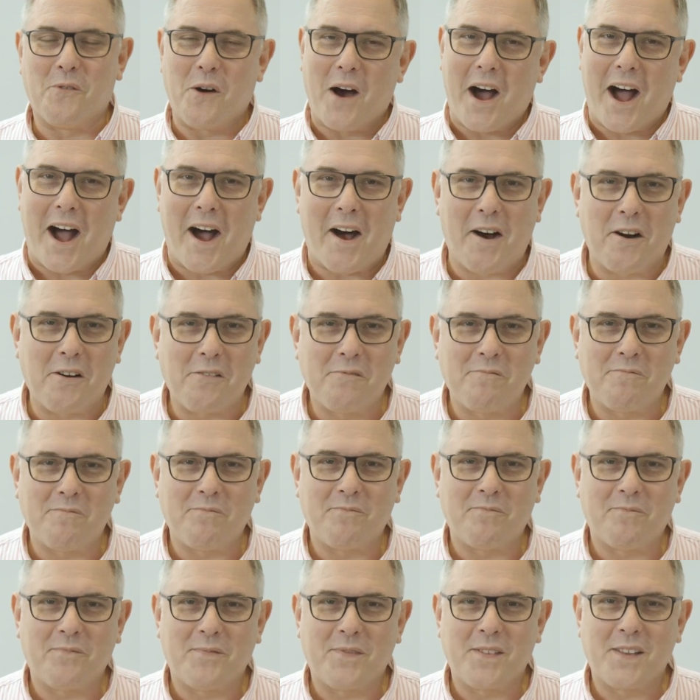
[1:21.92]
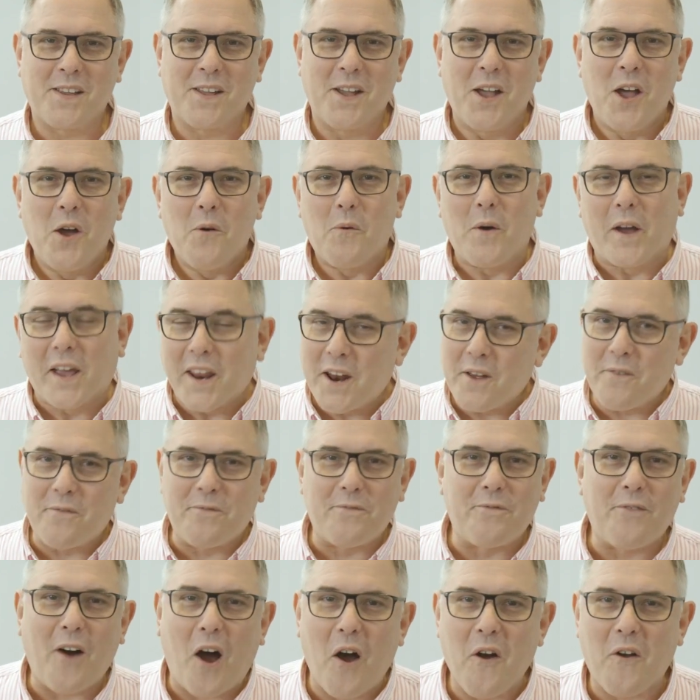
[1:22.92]
Wow. We're going to
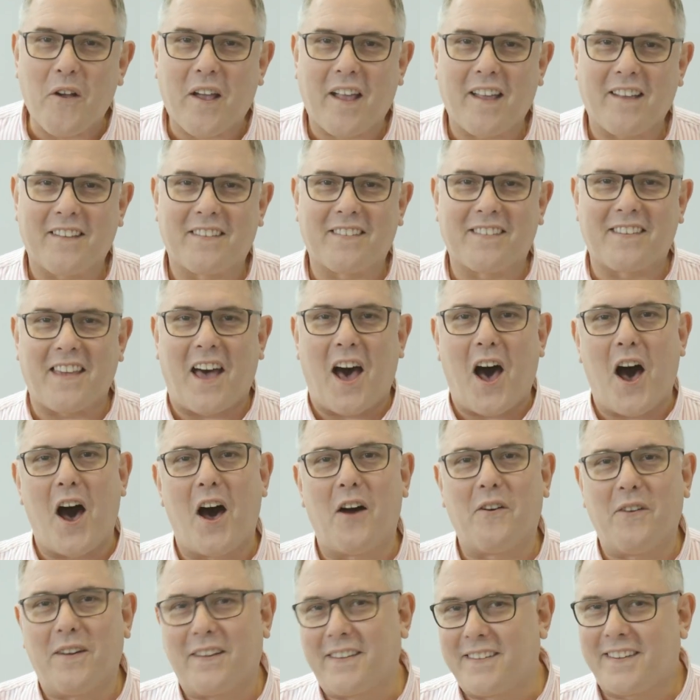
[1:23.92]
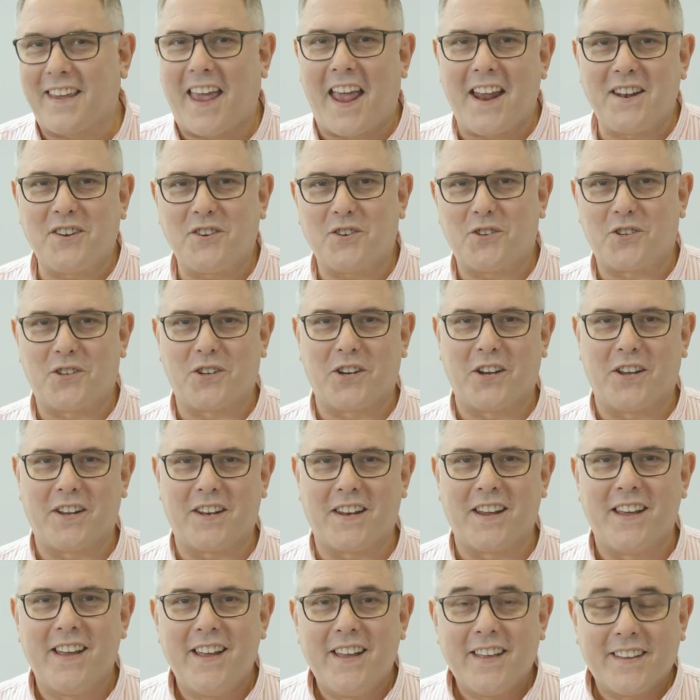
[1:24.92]
focus our
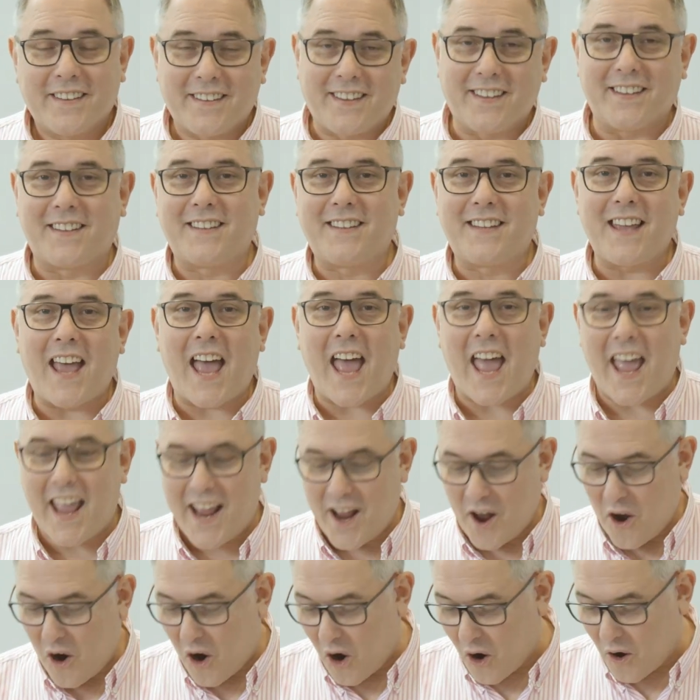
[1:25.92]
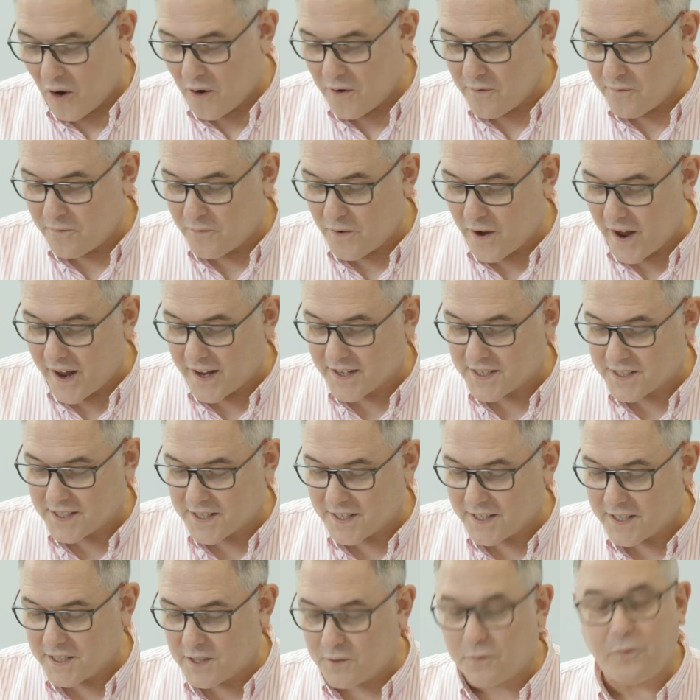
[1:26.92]
attention today on
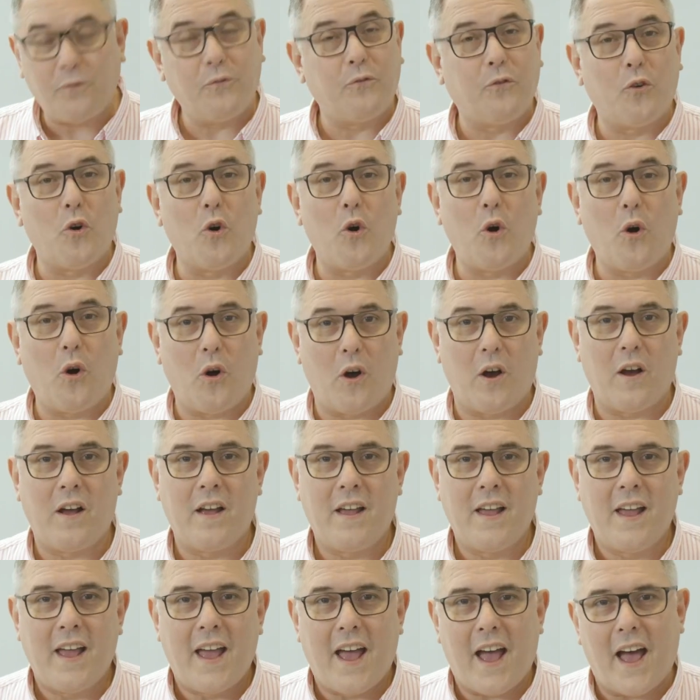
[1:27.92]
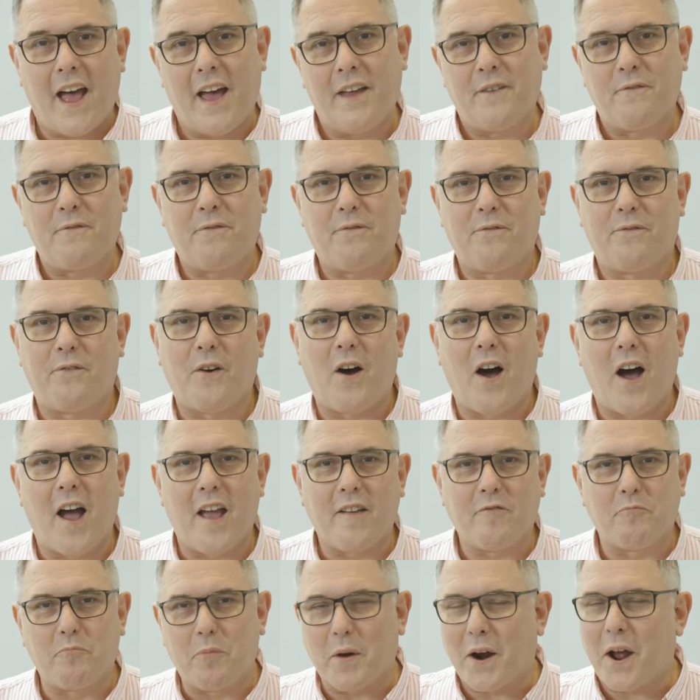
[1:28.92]
verses 4 and
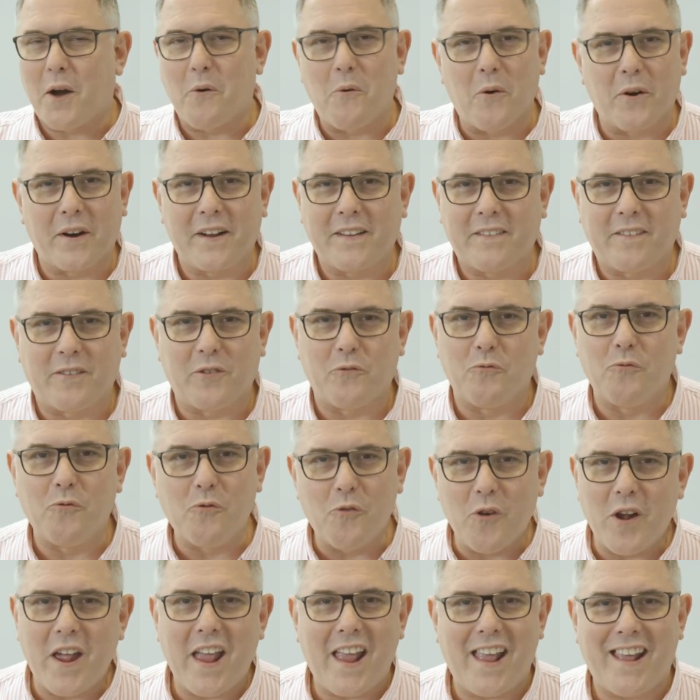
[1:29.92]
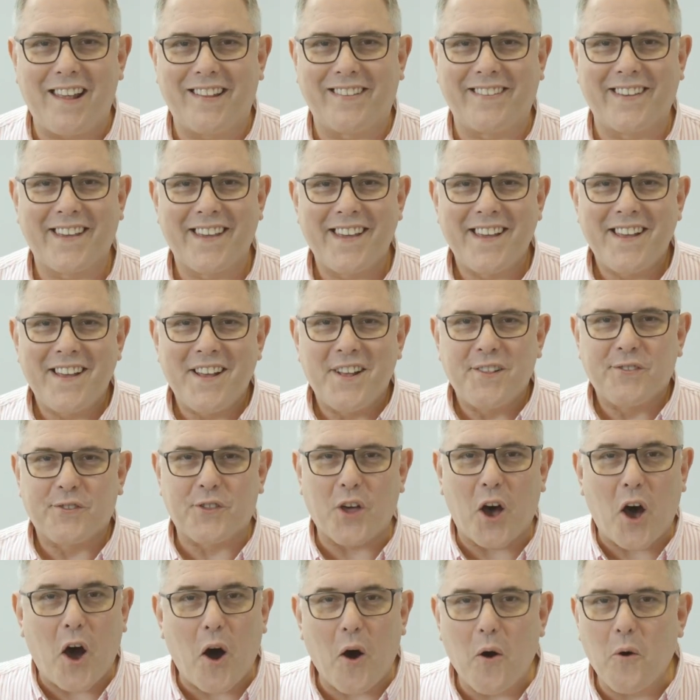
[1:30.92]
5, but I wanted to read
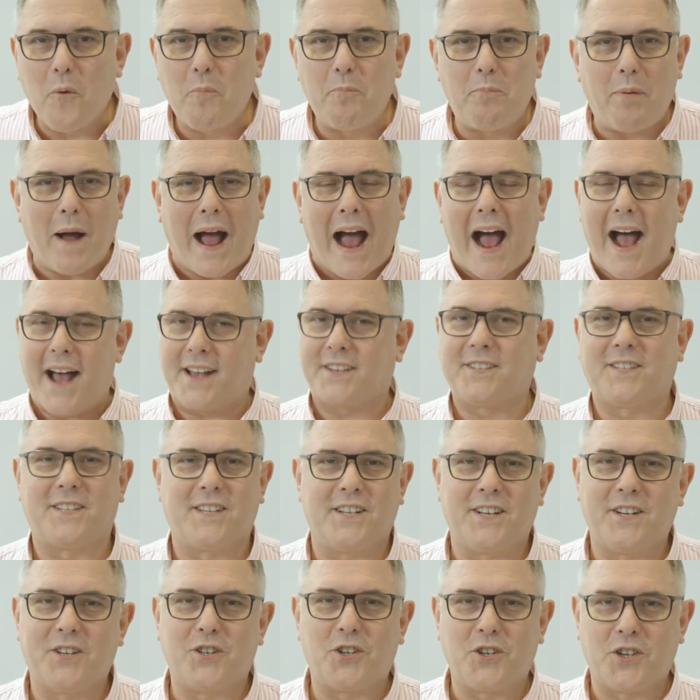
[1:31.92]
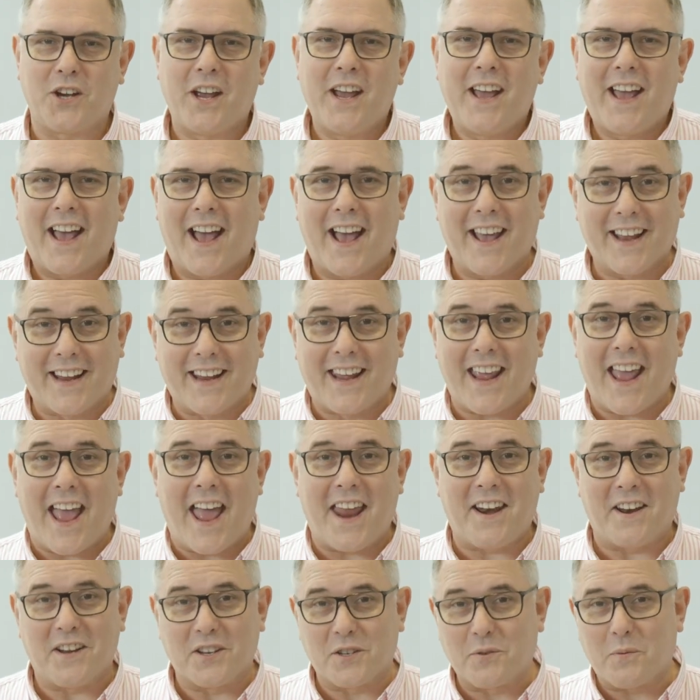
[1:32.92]
the whole passage
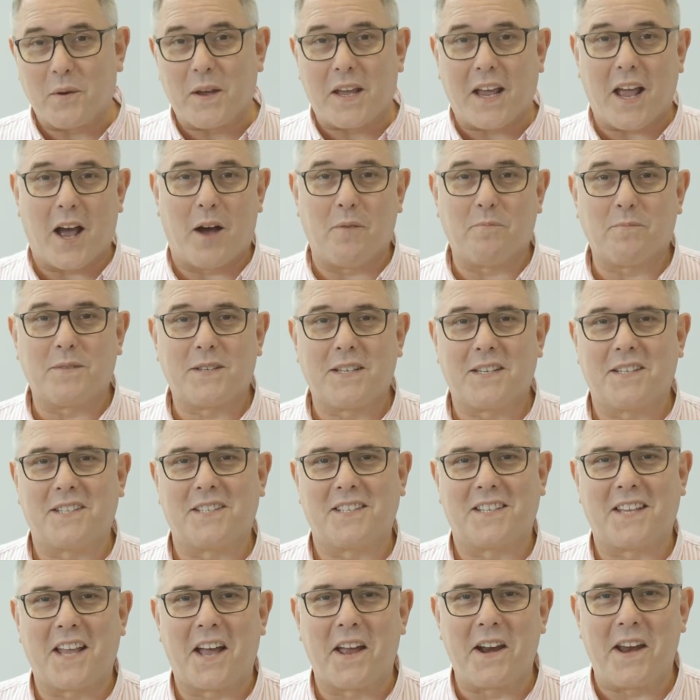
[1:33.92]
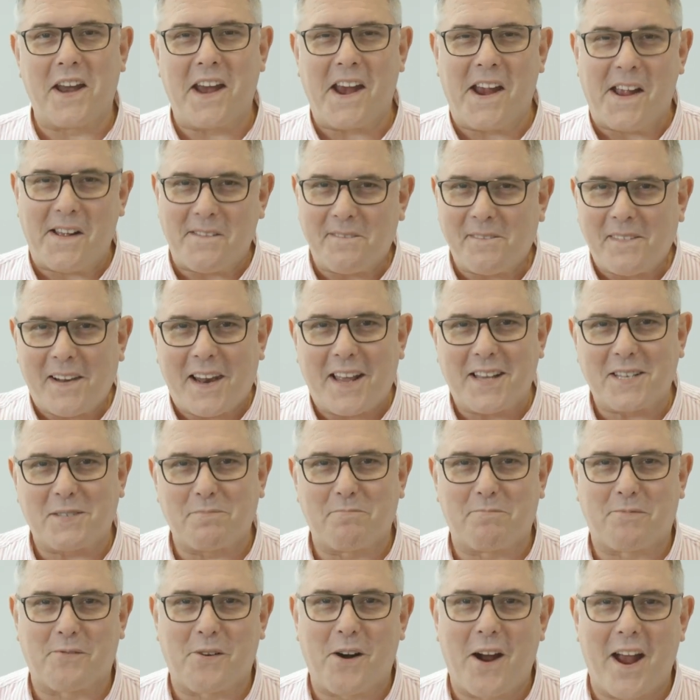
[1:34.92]
again as we come to study it. Let's
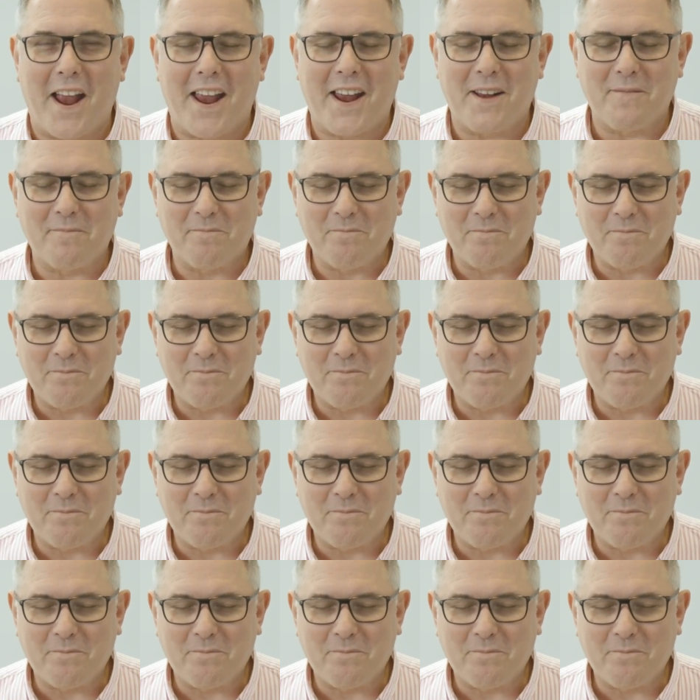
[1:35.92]
pray.